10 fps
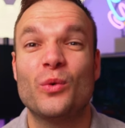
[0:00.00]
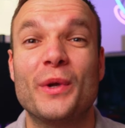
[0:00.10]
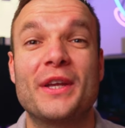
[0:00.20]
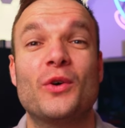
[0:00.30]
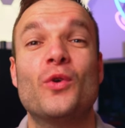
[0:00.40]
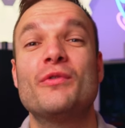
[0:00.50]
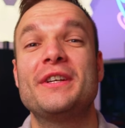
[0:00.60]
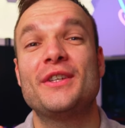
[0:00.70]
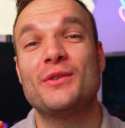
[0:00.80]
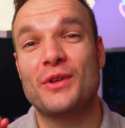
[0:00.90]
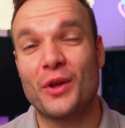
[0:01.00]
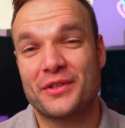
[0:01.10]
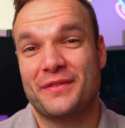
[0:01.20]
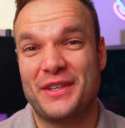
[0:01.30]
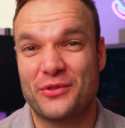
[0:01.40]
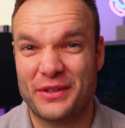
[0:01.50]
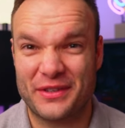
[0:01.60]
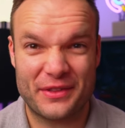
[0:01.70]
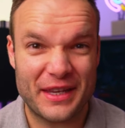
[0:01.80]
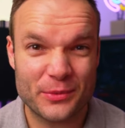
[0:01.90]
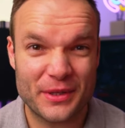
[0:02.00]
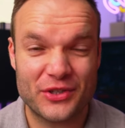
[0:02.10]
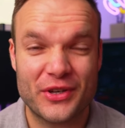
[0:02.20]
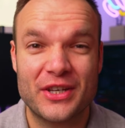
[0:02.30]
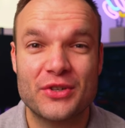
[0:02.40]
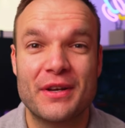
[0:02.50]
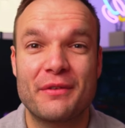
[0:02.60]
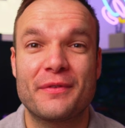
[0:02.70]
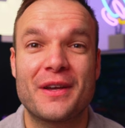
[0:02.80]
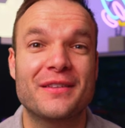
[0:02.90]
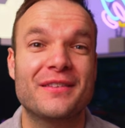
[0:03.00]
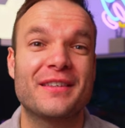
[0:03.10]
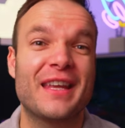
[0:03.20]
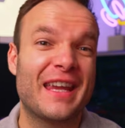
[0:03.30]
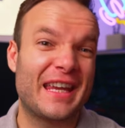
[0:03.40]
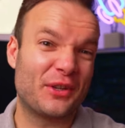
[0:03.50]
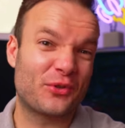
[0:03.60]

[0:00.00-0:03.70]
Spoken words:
We can already do lots of interesting things with exchange-traded funds, either